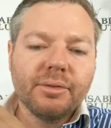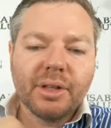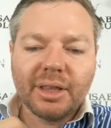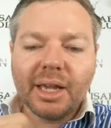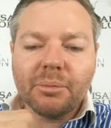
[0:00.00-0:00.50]

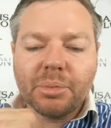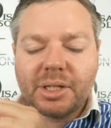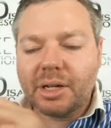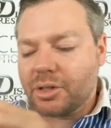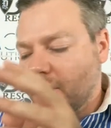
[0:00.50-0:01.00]
that they can
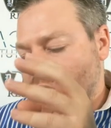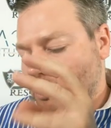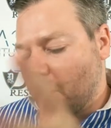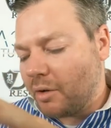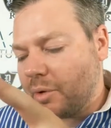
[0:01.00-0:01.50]
potentially get
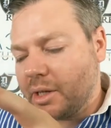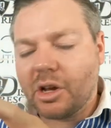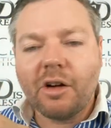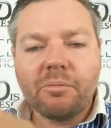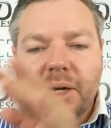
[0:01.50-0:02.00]
12 weeks
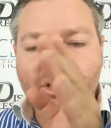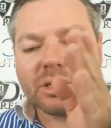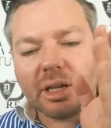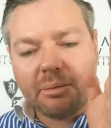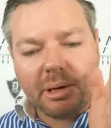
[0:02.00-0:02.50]
off by just
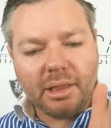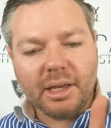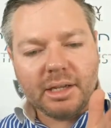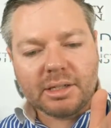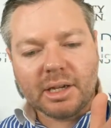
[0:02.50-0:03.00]
claiming
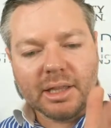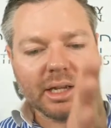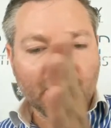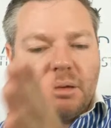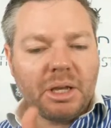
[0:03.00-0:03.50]
this and then
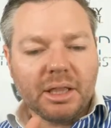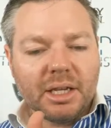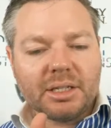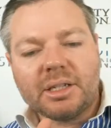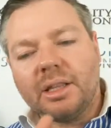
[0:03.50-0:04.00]
claiming
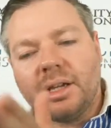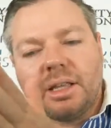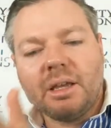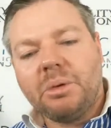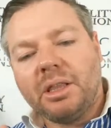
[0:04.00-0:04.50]
this and then
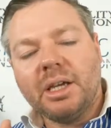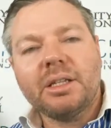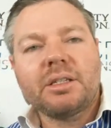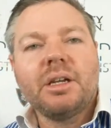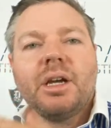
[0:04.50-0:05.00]
claiming this,